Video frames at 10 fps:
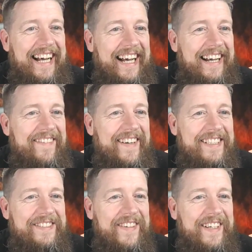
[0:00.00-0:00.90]
What
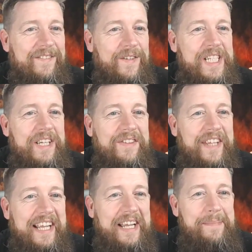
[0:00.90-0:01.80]
else have we got? What do you
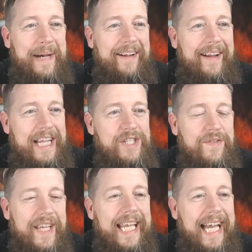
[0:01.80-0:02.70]
think about
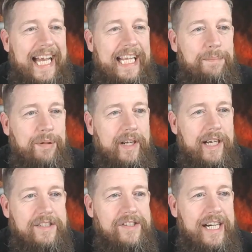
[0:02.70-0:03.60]
SVA
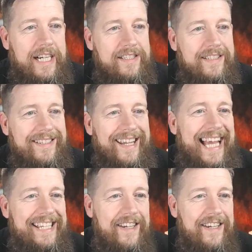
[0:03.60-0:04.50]
products, asks
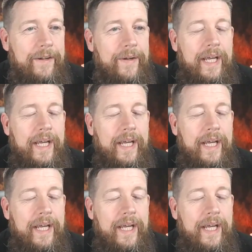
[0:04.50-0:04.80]
Laszlo.